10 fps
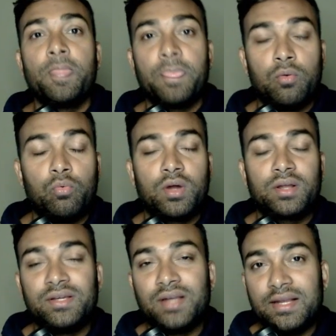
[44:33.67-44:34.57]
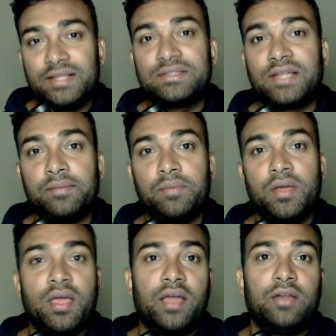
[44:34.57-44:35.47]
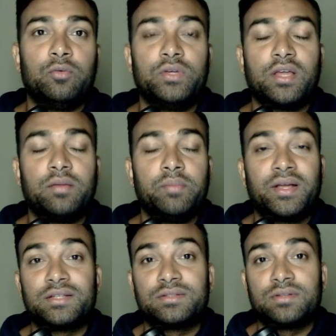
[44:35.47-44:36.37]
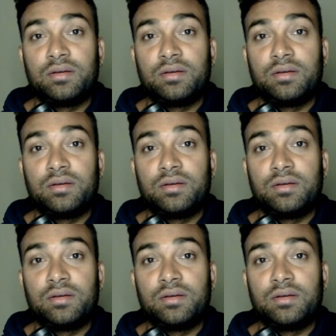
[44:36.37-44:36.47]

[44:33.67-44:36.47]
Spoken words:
work in a less time, and we can make us